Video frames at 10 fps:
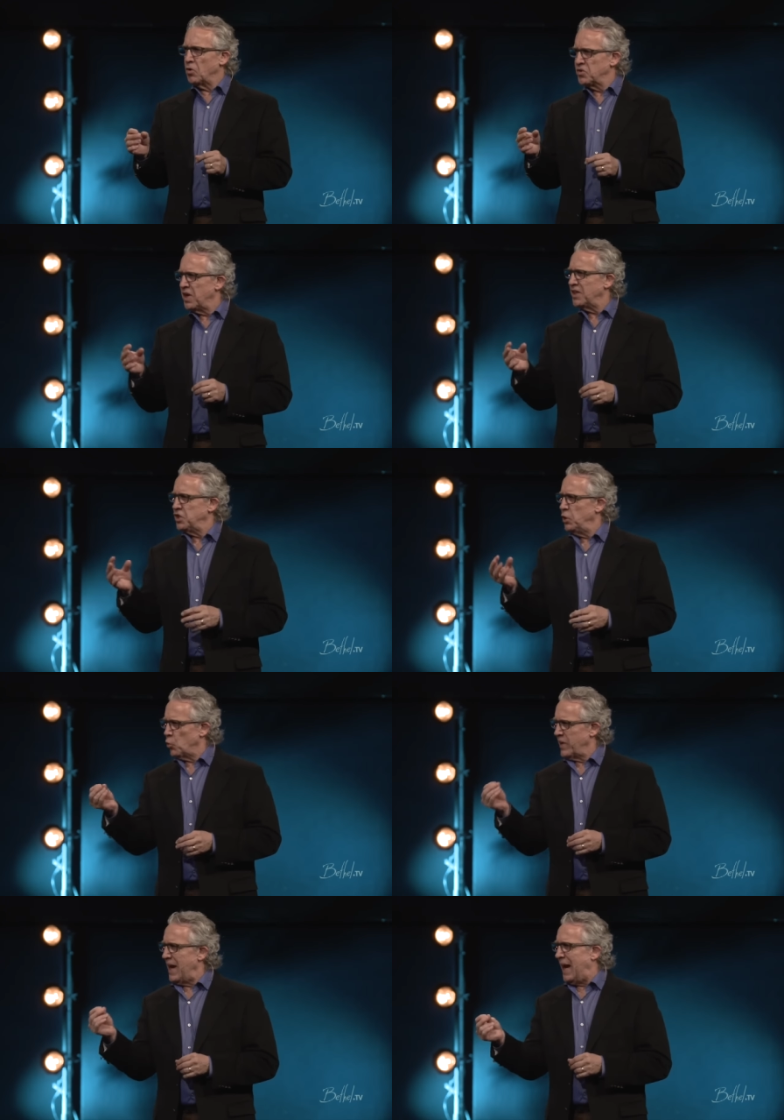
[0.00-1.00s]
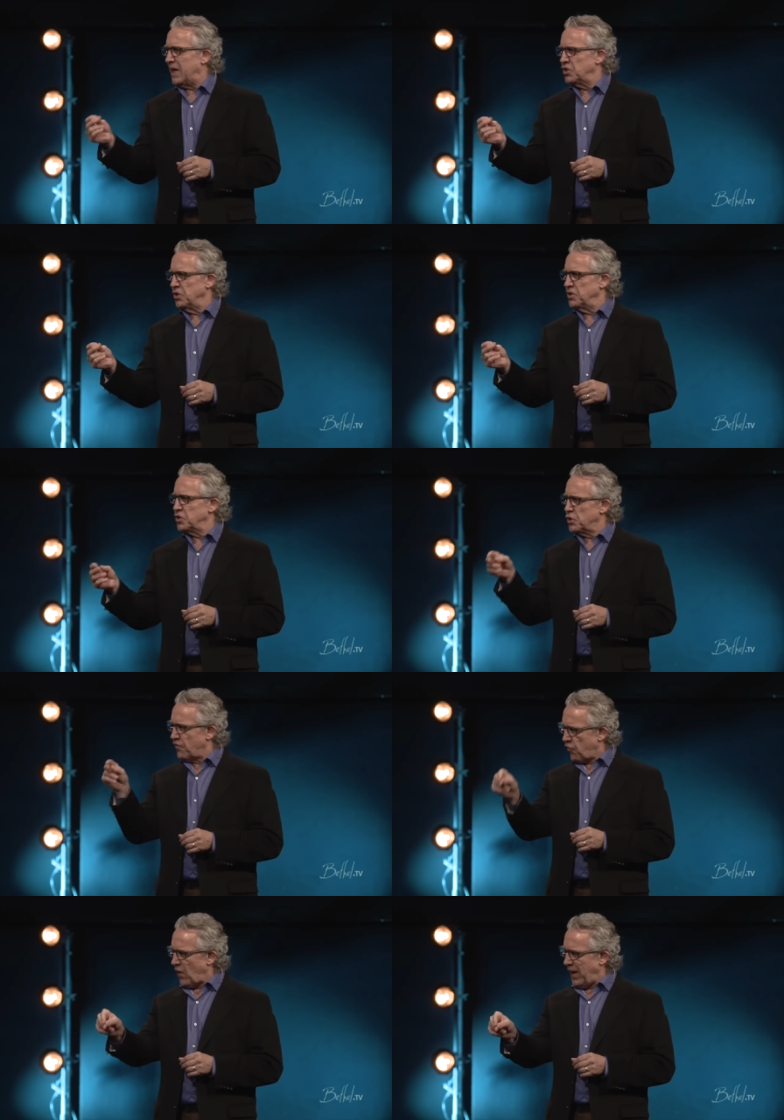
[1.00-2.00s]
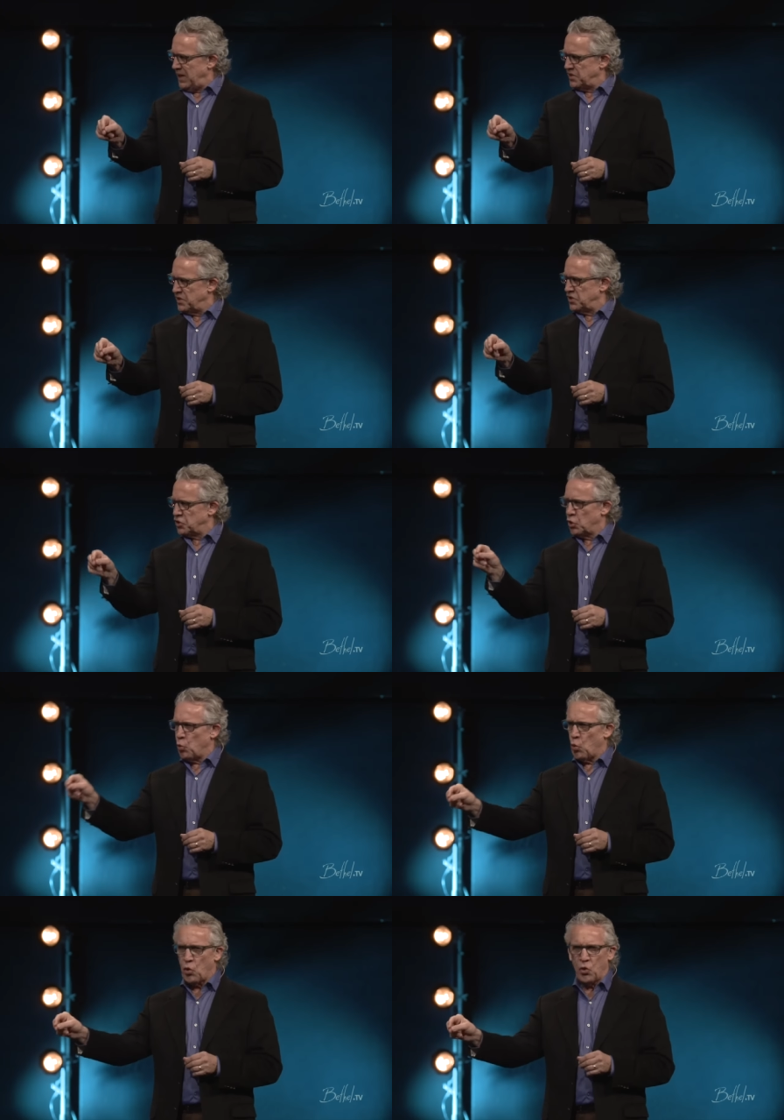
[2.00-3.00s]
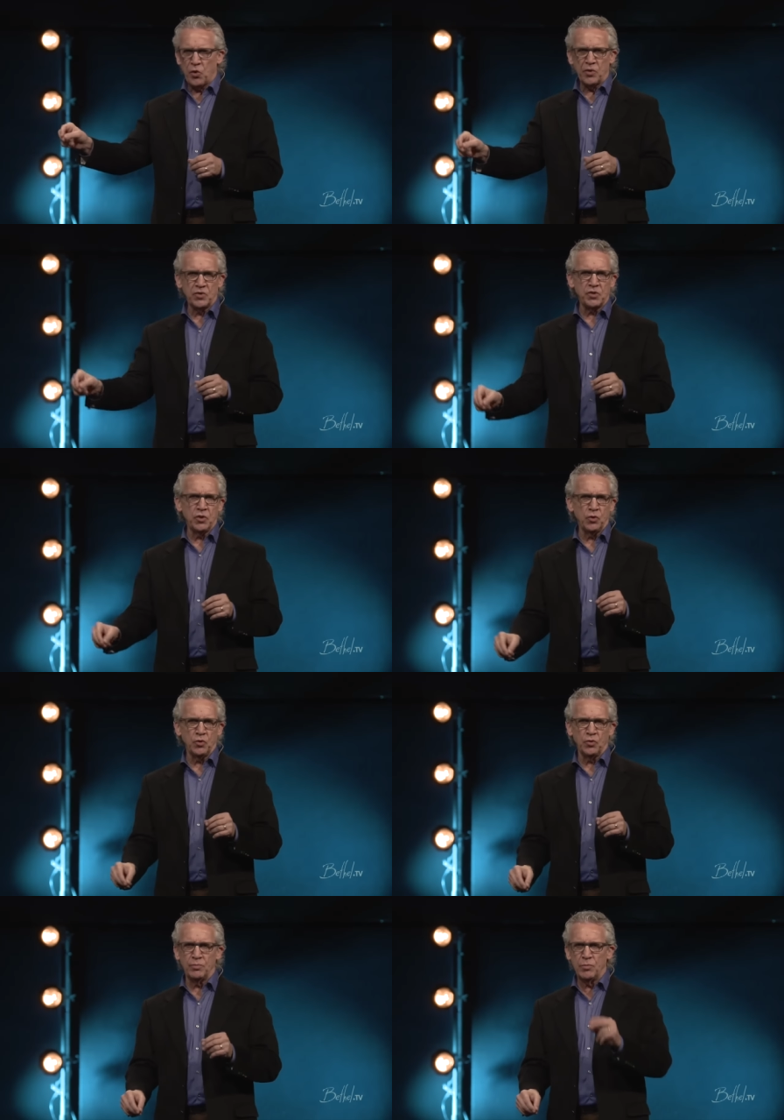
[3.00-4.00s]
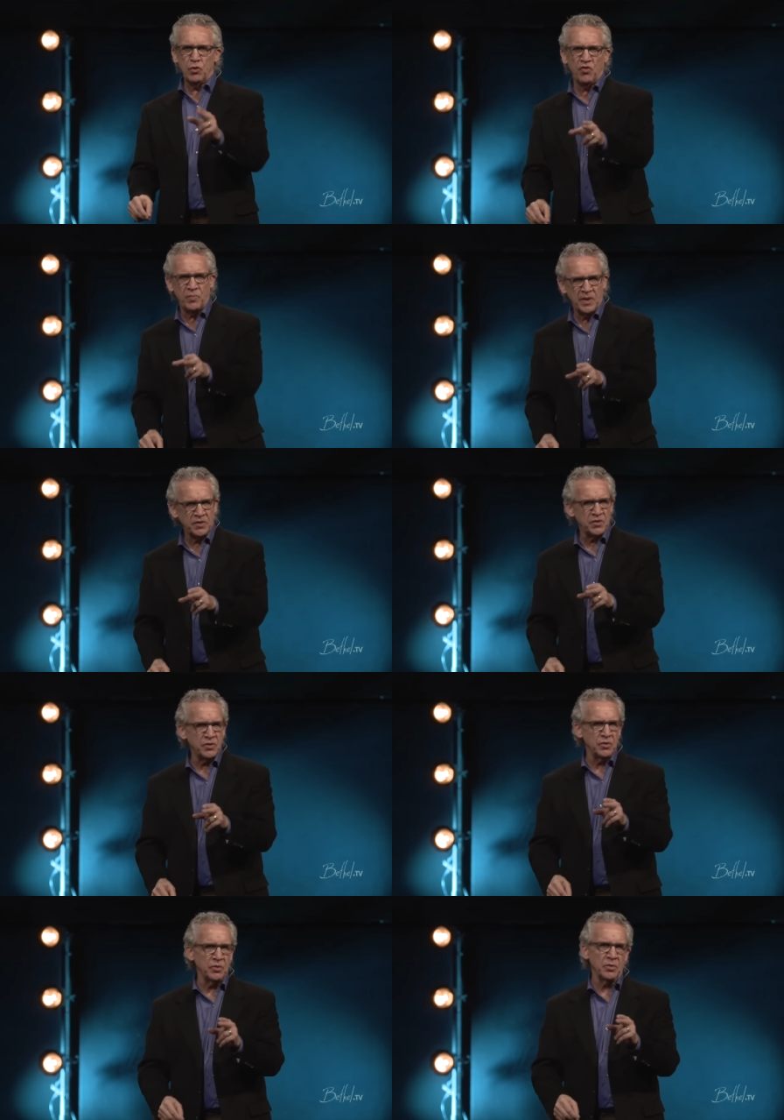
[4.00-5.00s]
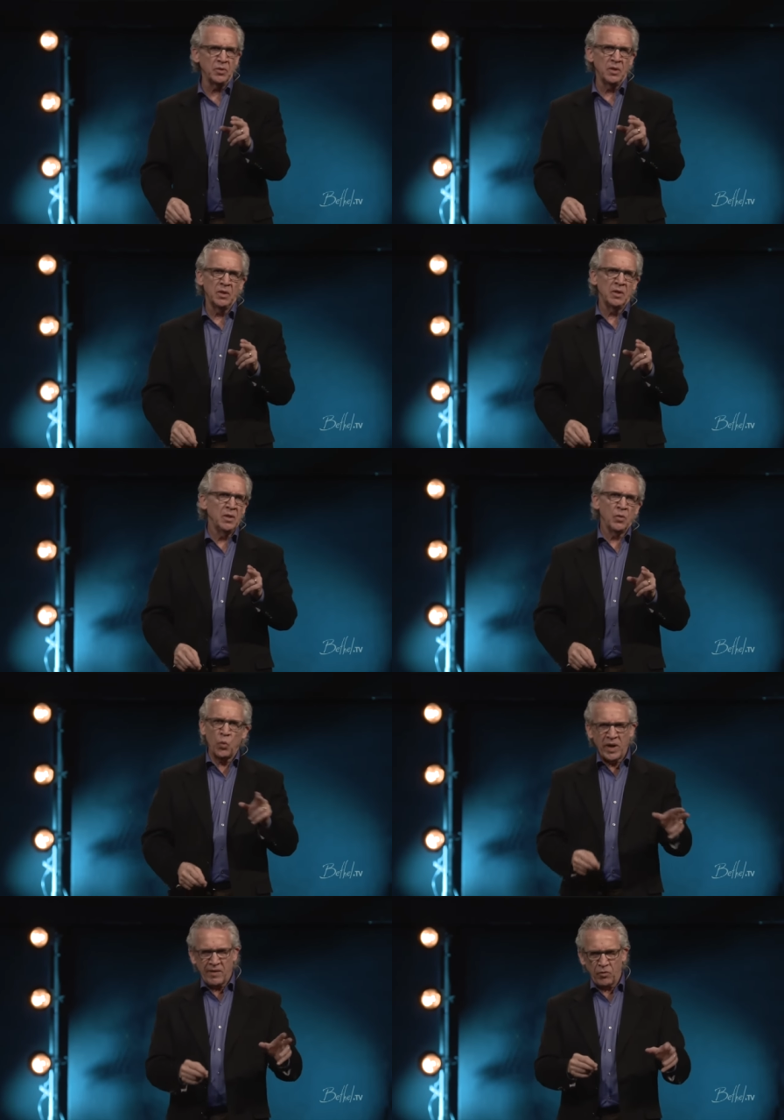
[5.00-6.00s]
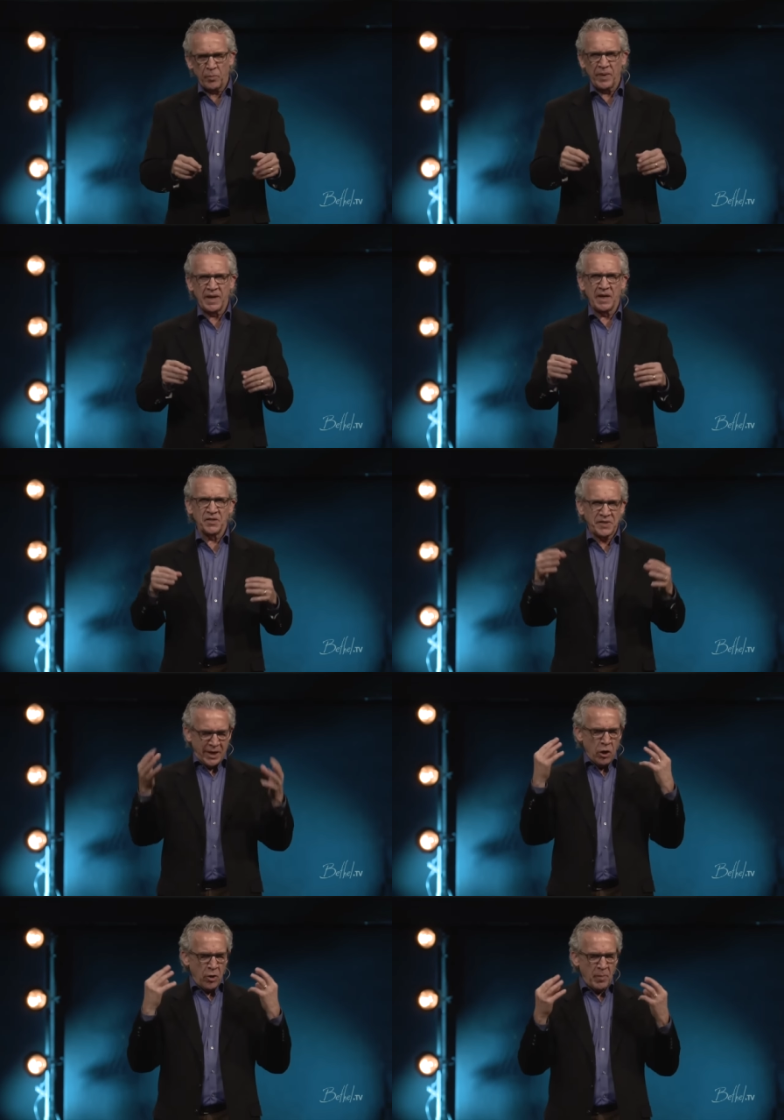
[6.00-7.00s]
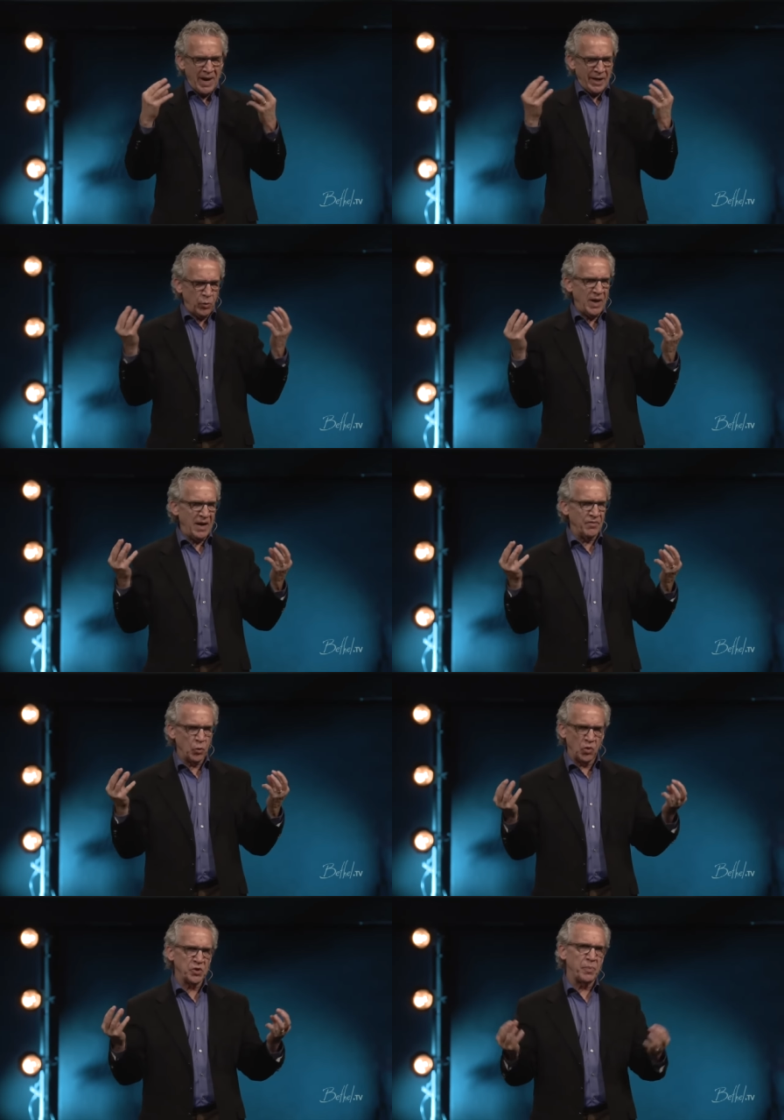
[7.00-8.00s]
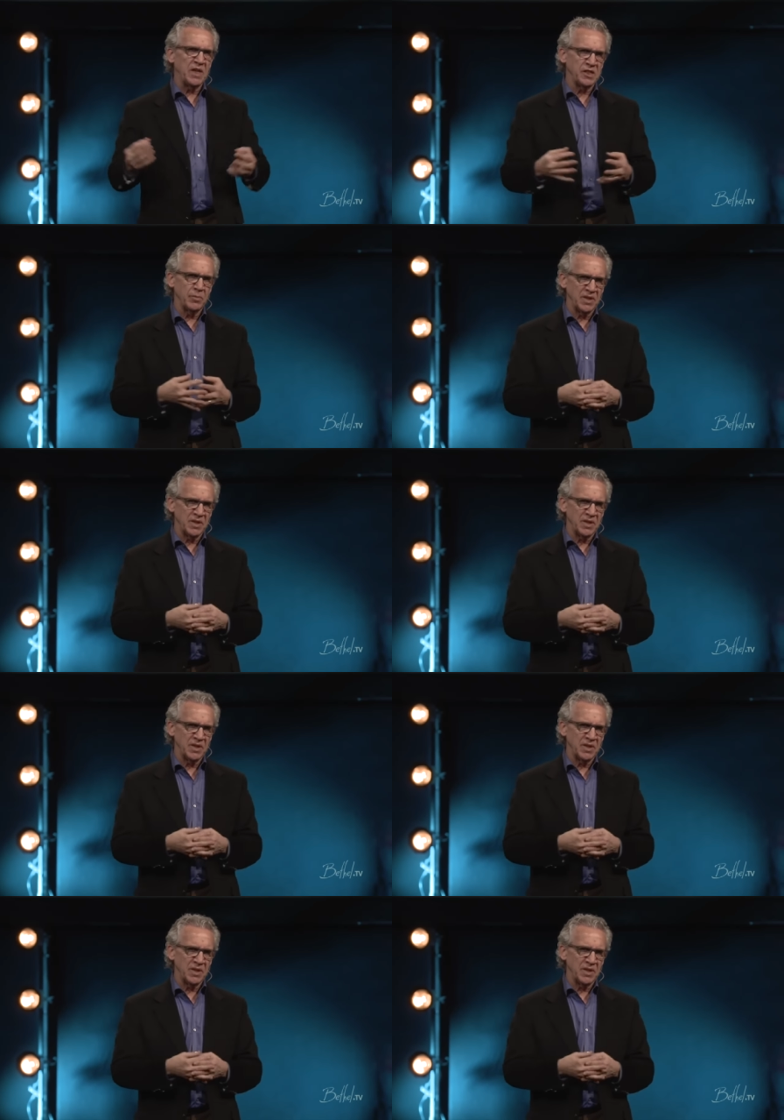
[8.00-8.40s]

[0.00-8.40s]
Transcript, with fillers: touchy reactions to phrases, to words, to movements, to whatever, because in our mind we have the worst possible